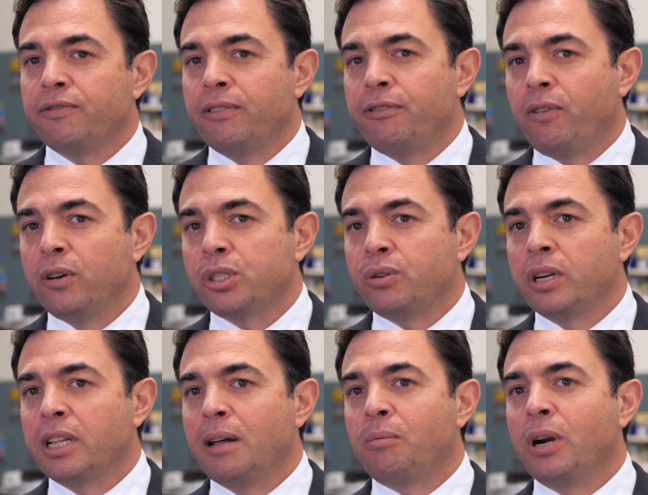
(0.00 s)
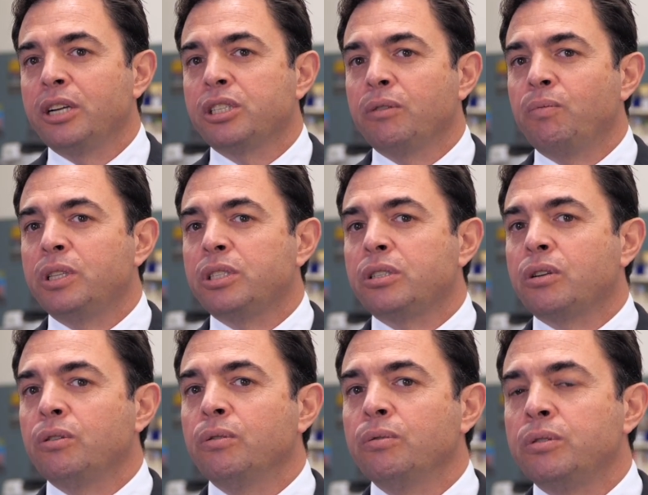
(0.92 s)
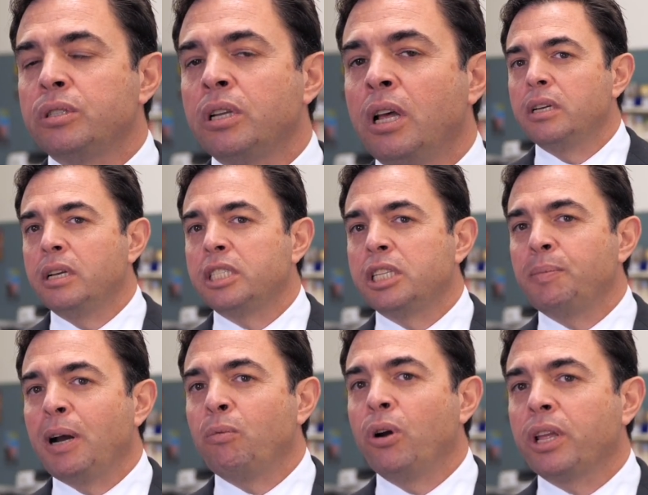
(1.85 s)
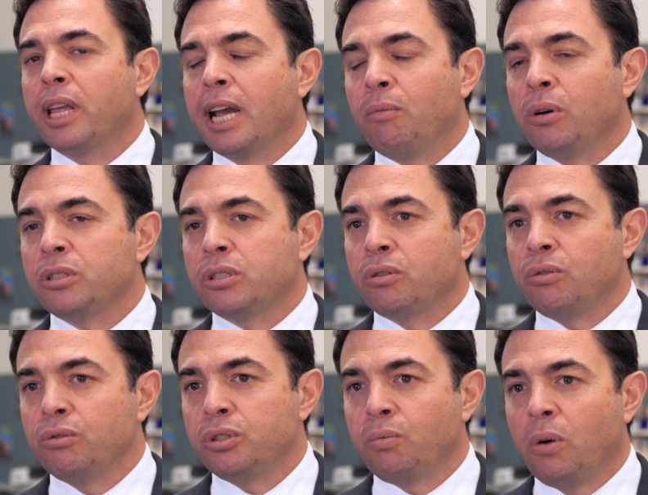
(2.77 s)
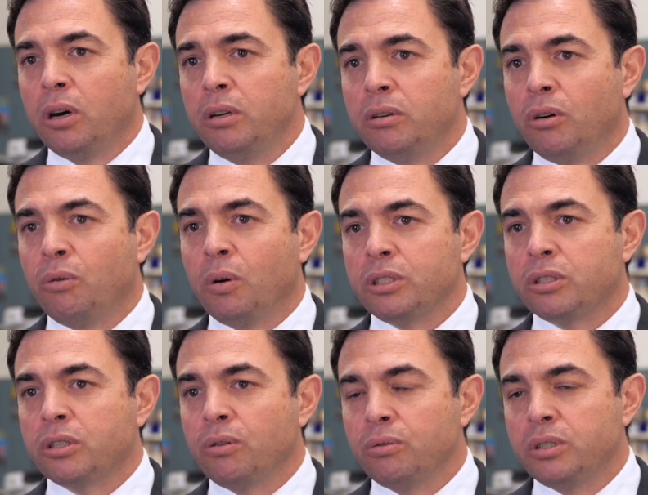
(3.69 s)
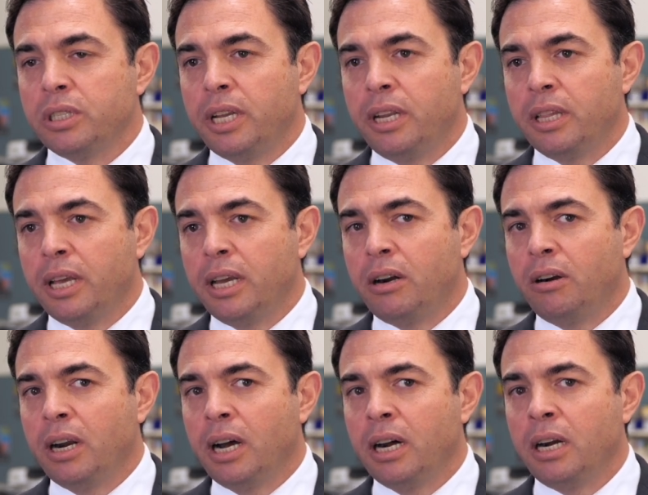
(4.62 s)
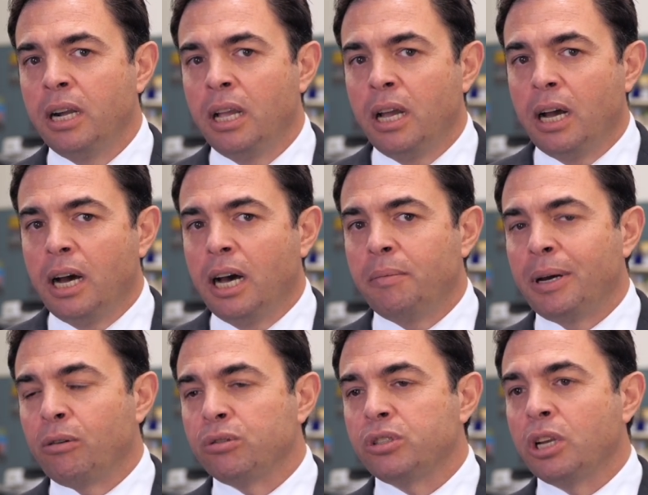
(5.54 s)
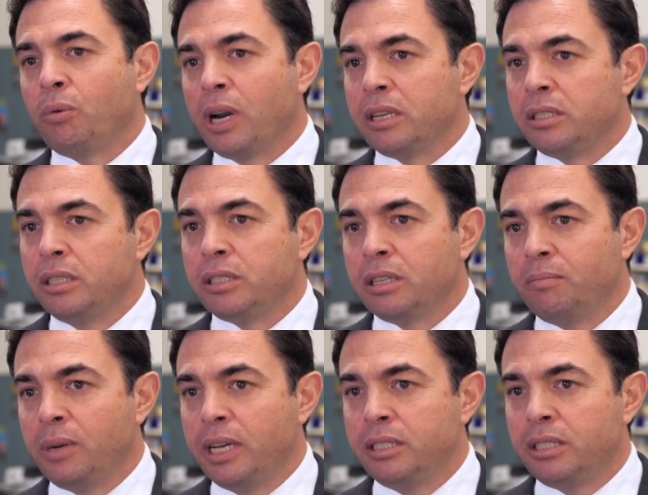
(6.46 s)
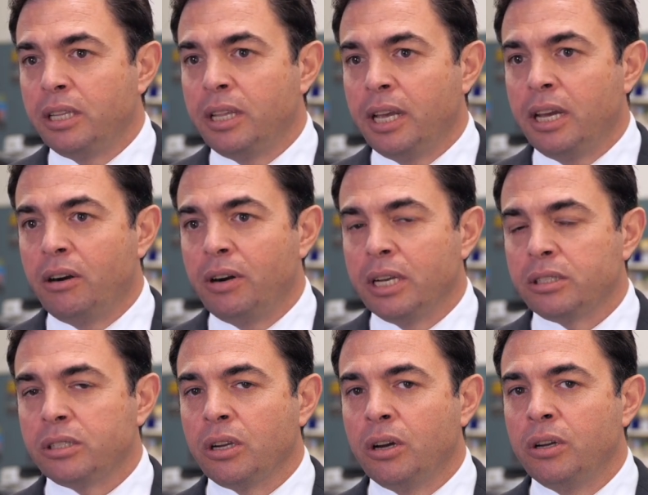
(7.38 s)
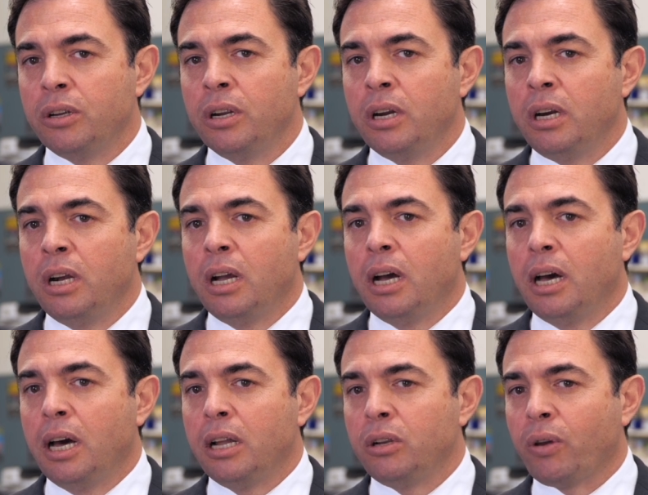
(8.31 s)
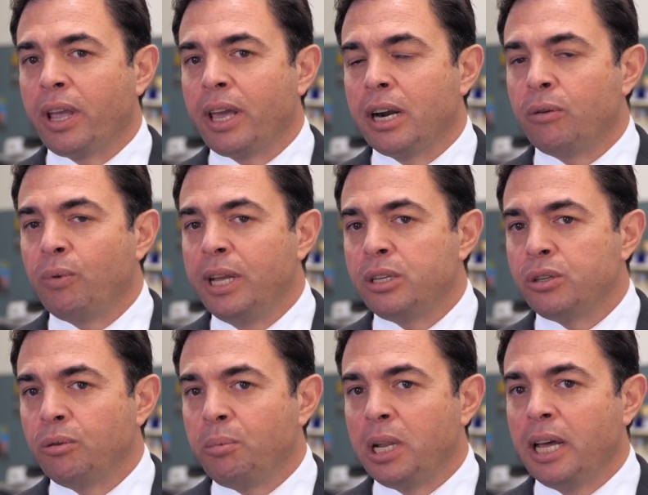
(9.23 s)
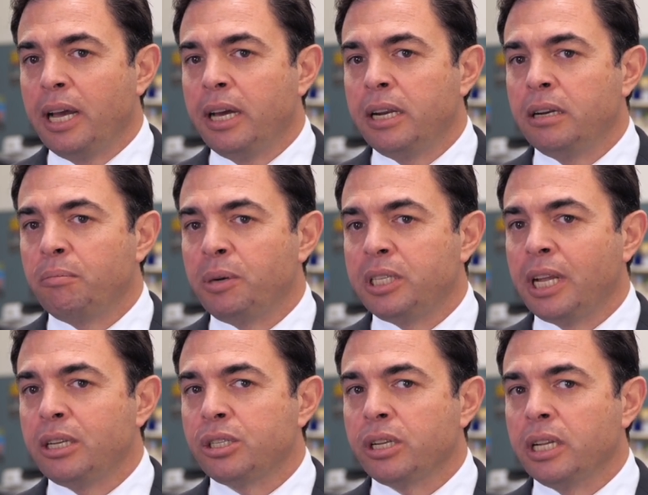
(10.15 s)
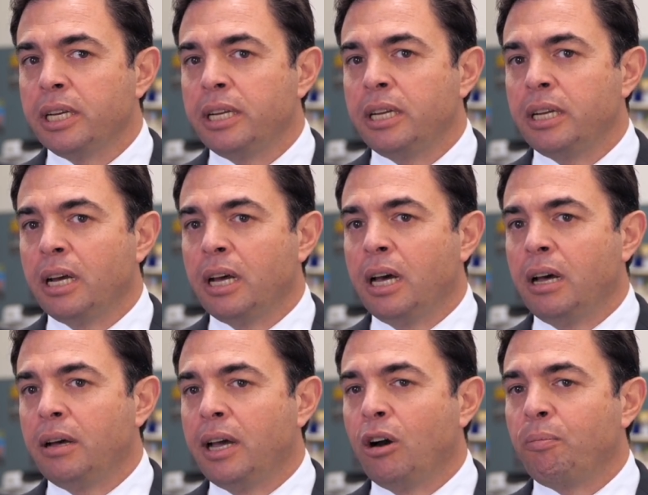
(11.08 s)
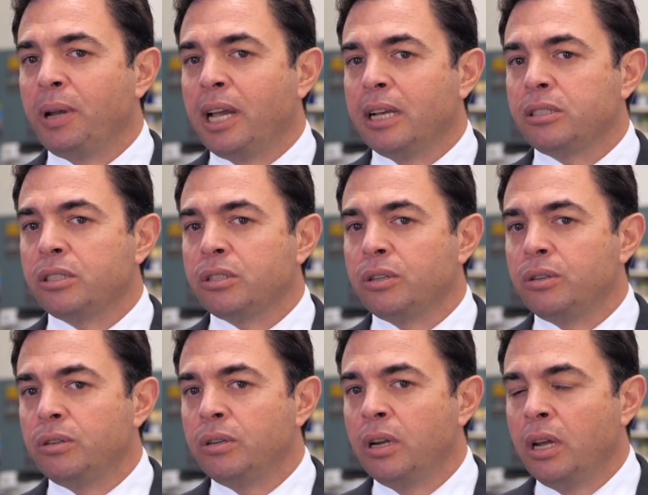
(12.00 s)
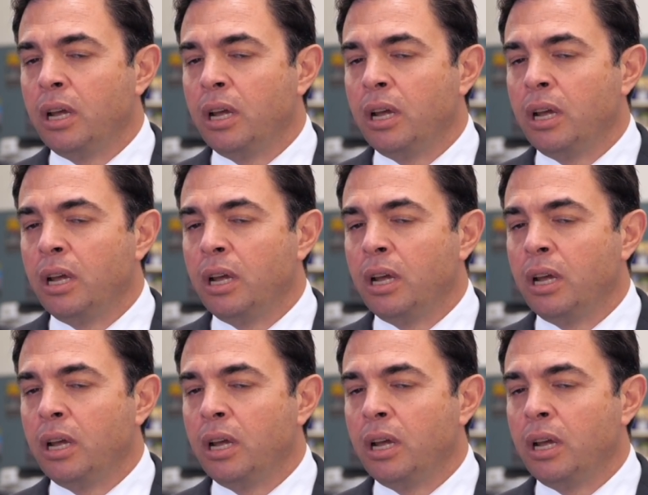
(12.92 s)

for fostering collaboration with schools. It's about working out what schools want or what schools need in the area, and also what our system needs in the area. So looking at a regional plan, potentially helping us to